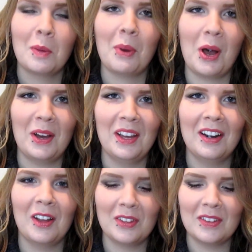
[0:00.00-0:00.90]
but
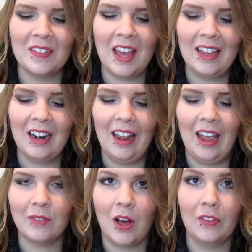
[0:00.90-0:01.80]
other than that I
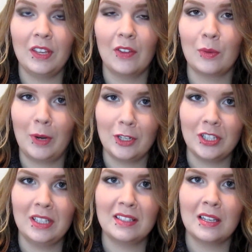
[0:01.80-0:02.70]
have all the other
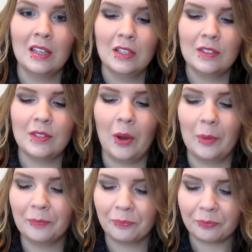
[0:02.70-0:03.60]
brushes. So